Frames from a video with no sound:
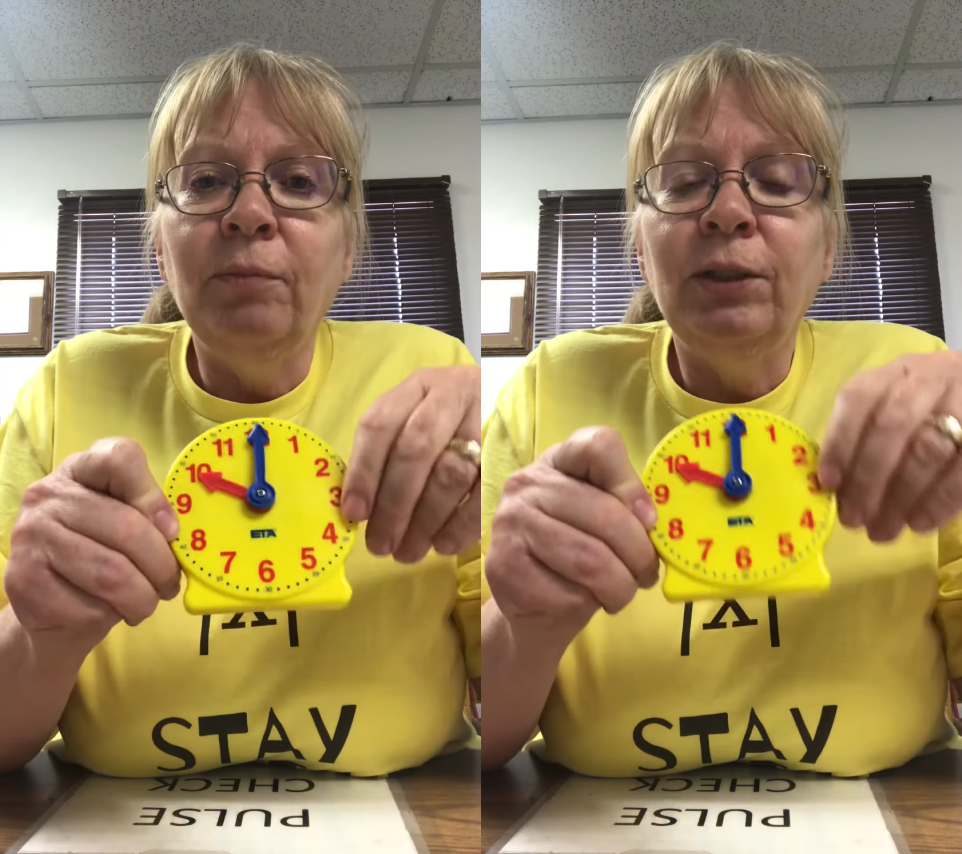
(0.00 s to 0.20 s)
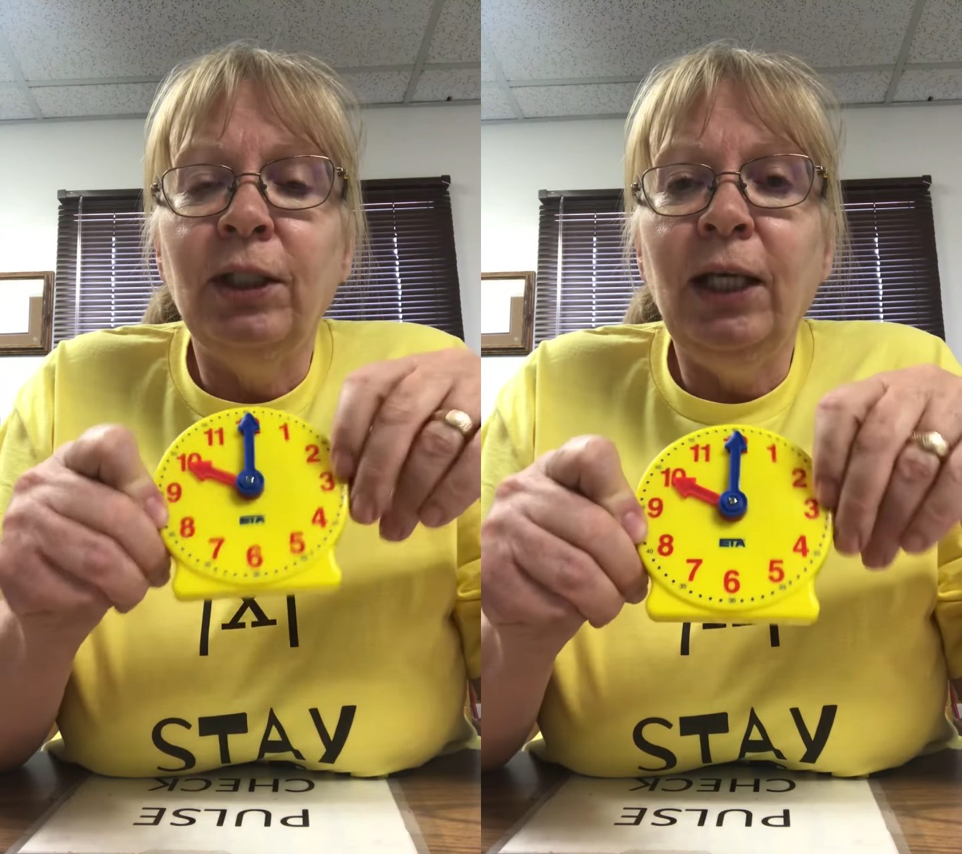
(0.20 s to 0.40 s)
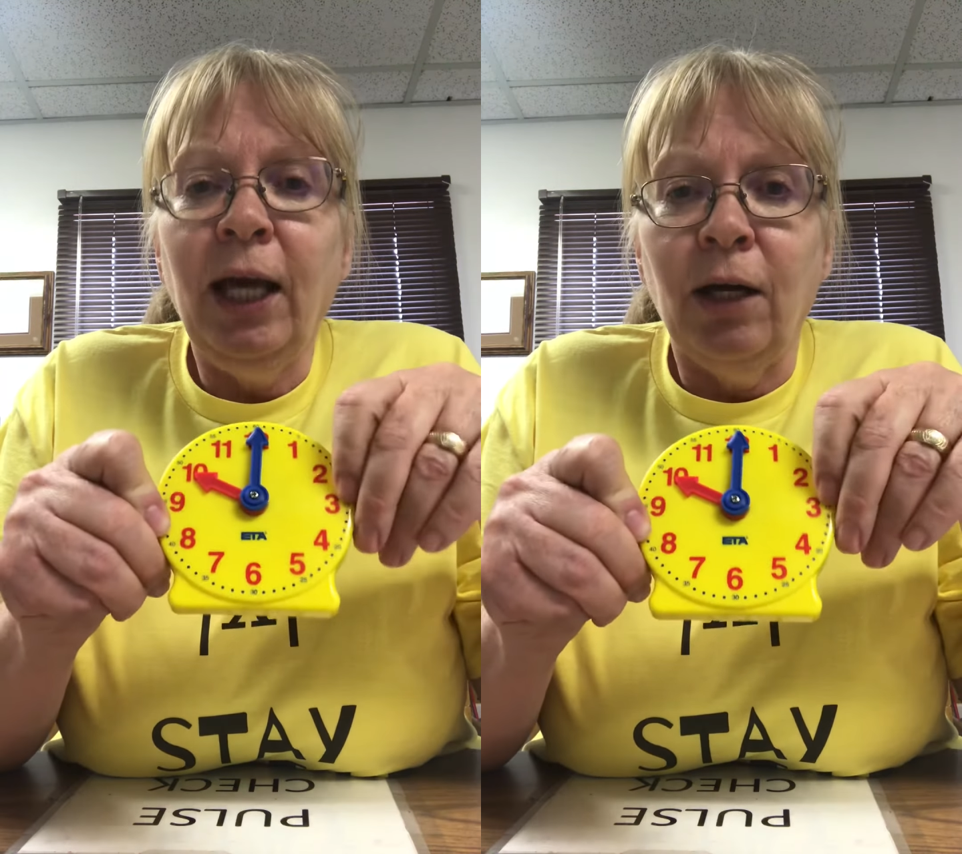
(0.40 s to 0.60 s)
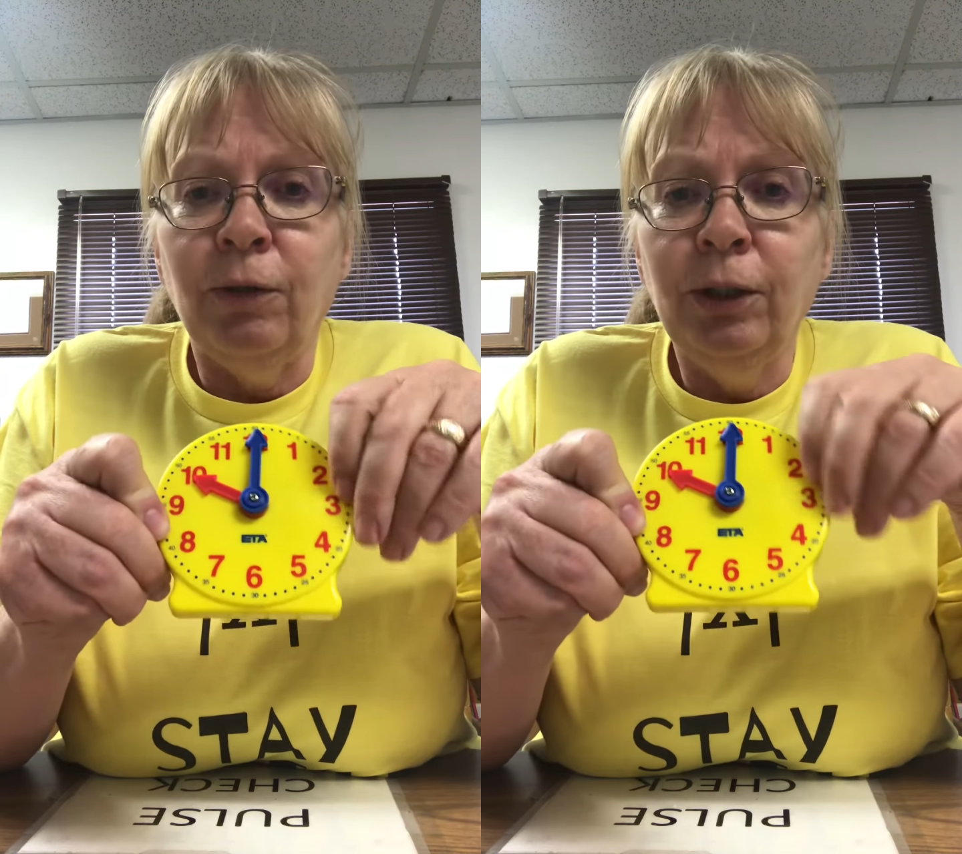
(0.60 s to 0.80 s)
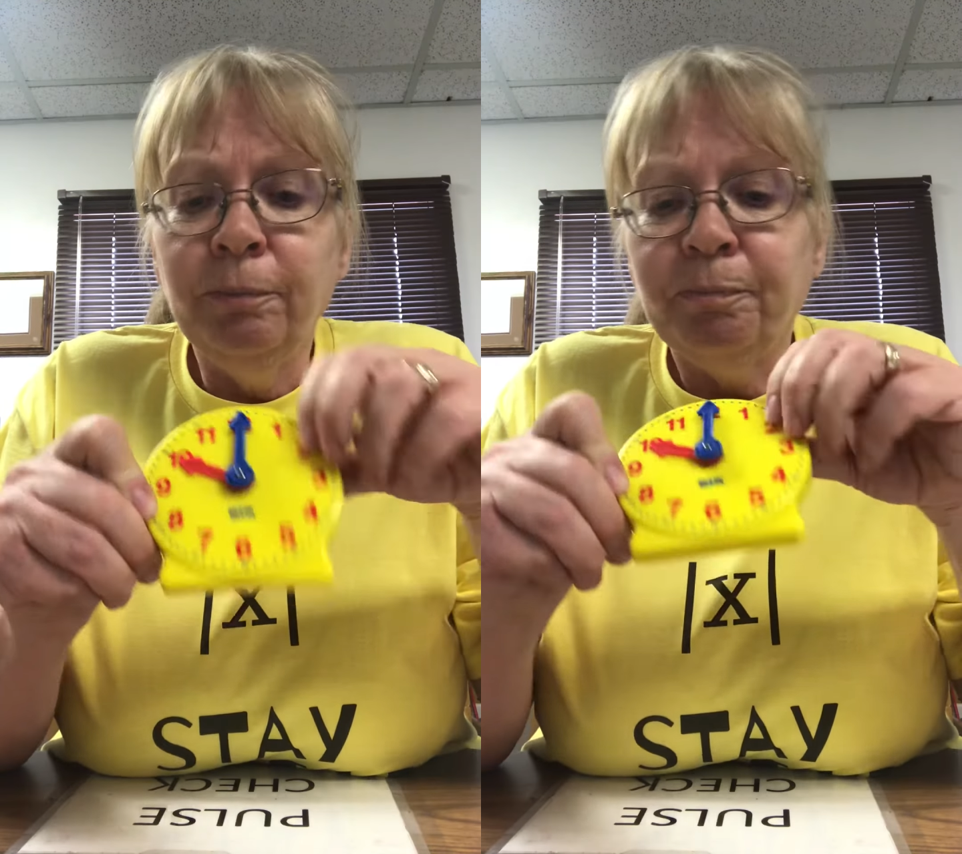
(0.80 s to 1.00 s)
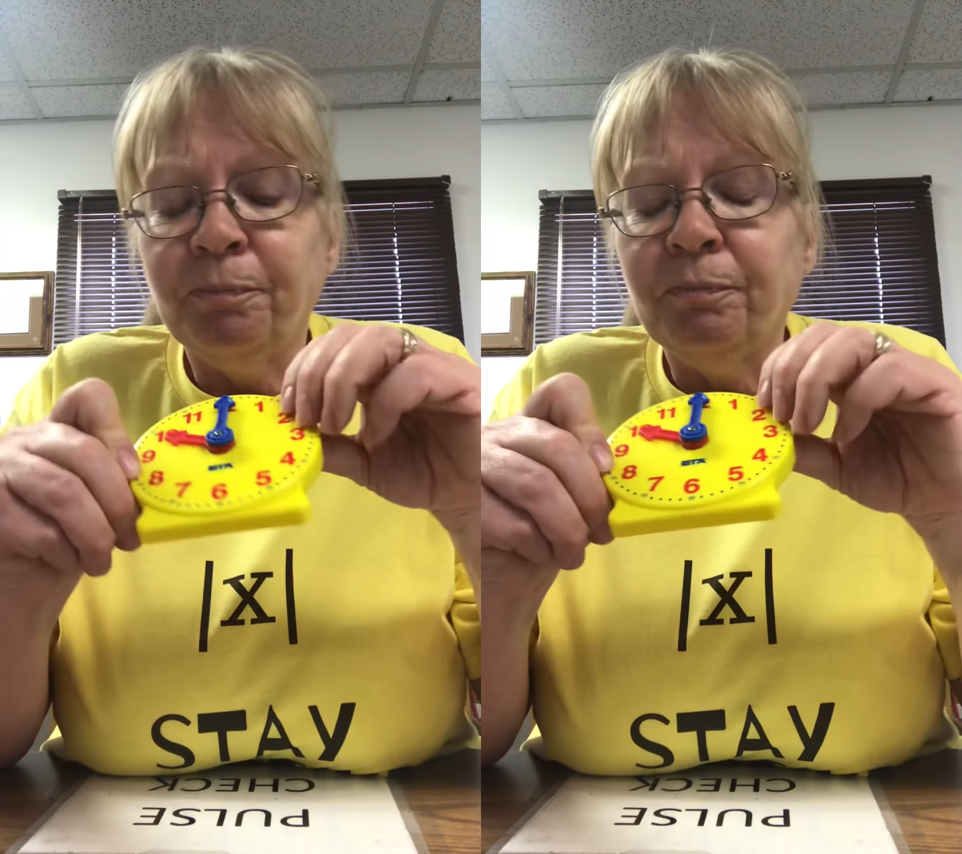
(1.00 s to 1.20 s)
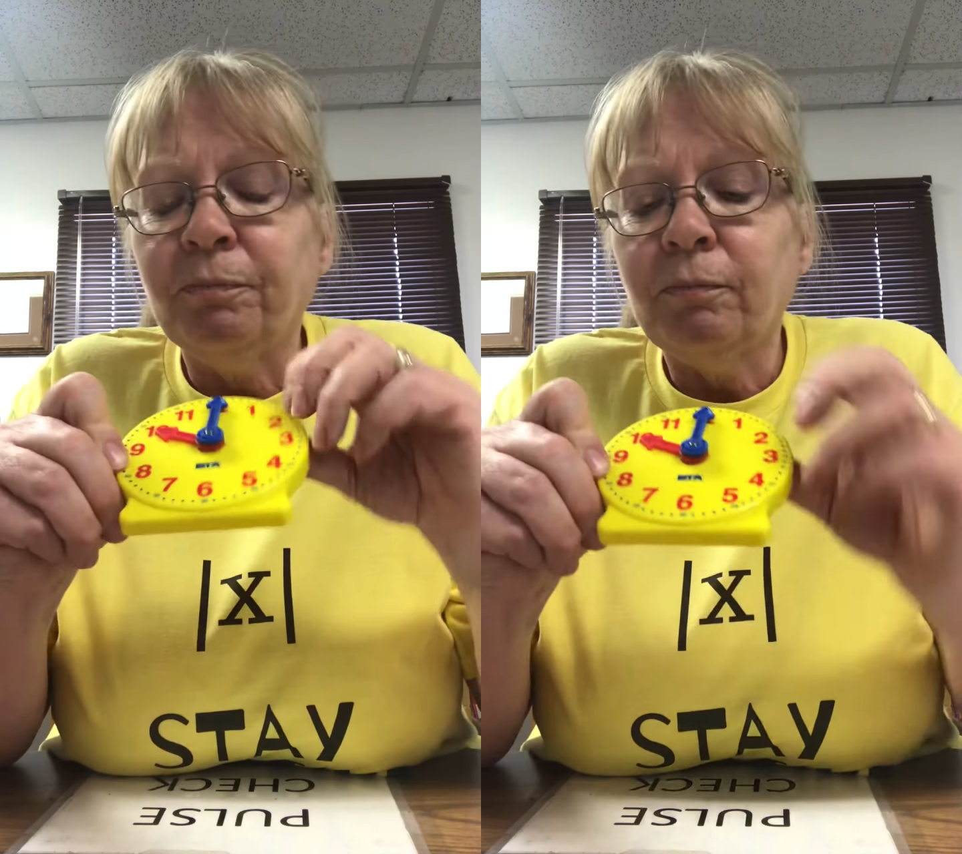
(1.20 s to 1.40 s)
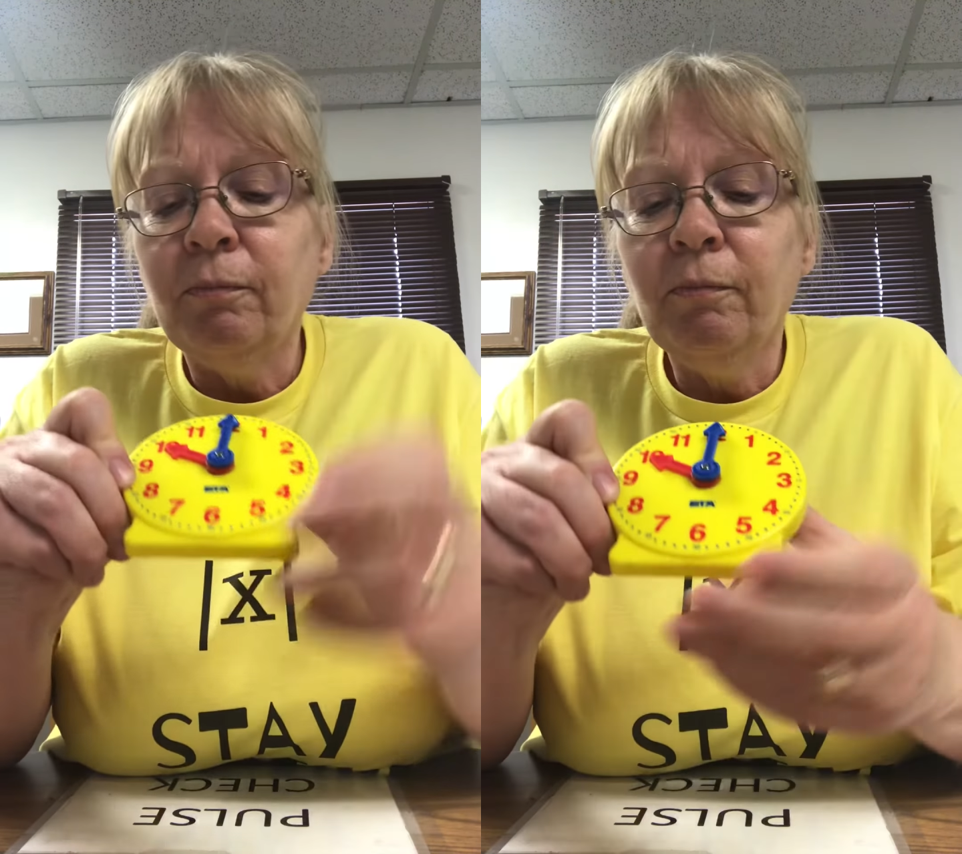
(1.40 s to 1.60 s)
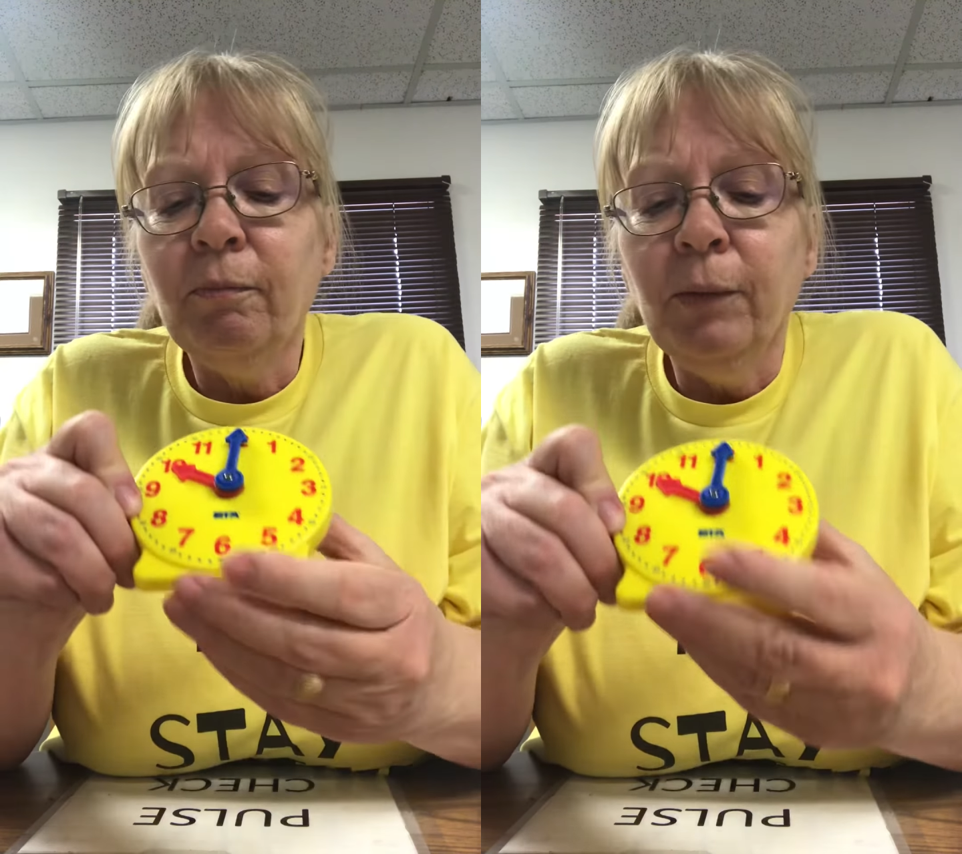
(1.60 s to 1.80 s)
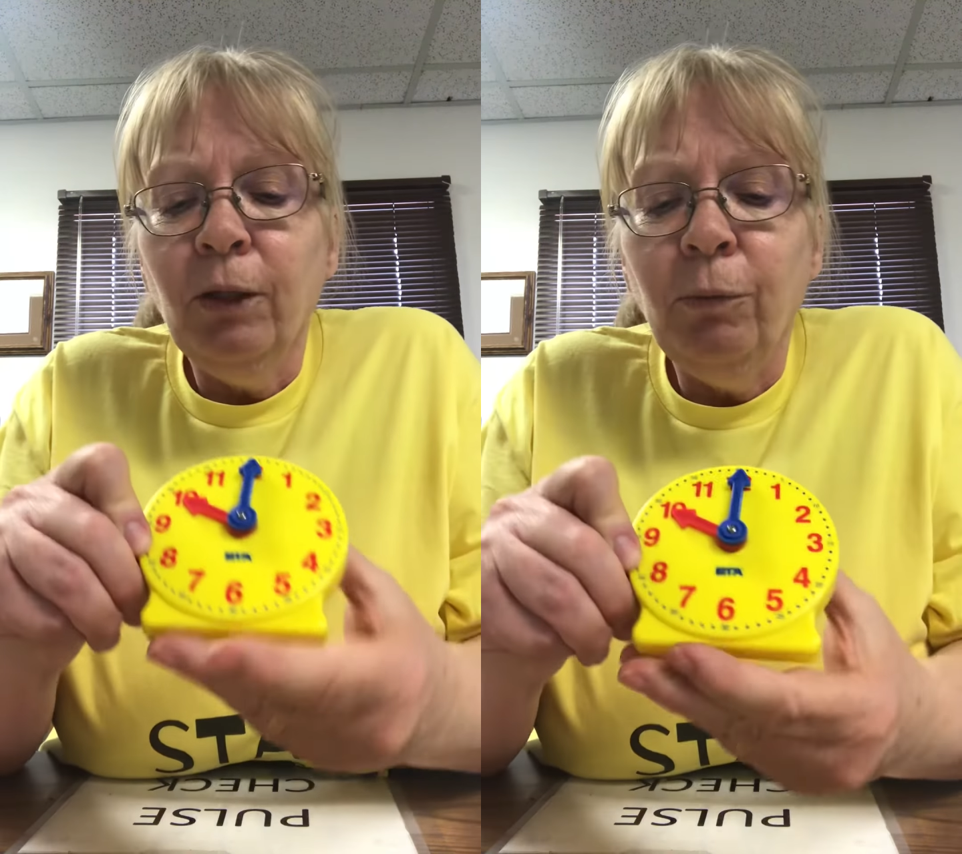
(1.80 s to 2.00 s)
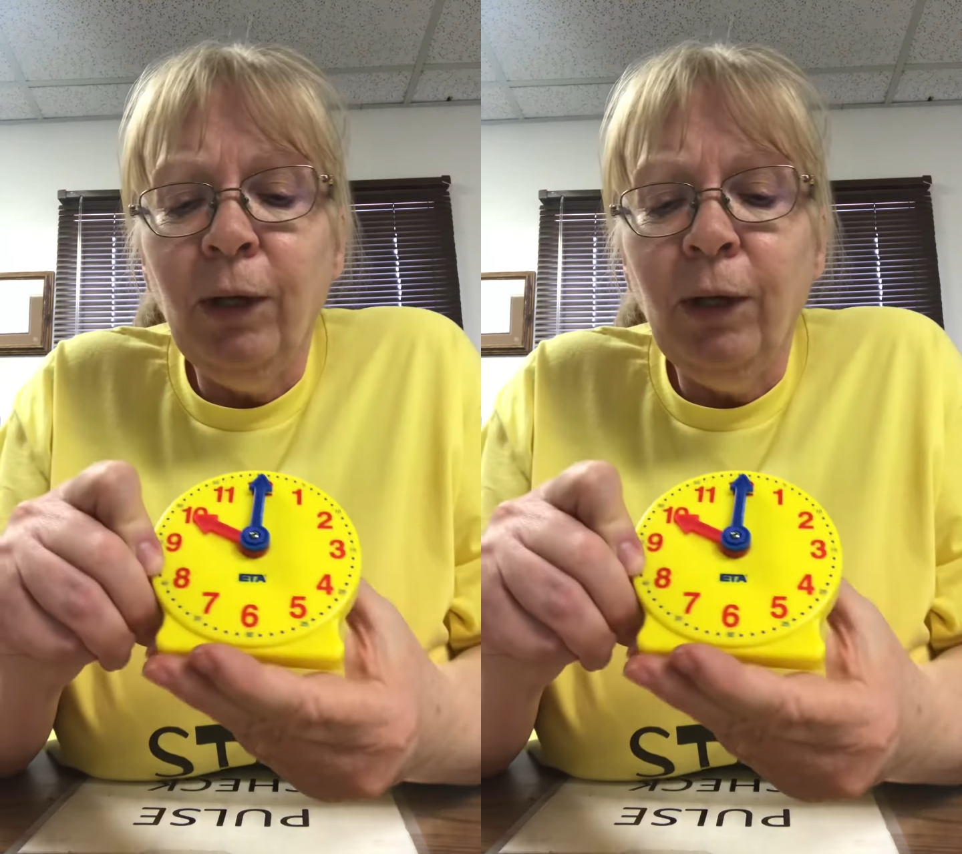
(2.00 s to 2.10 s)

to the hour, we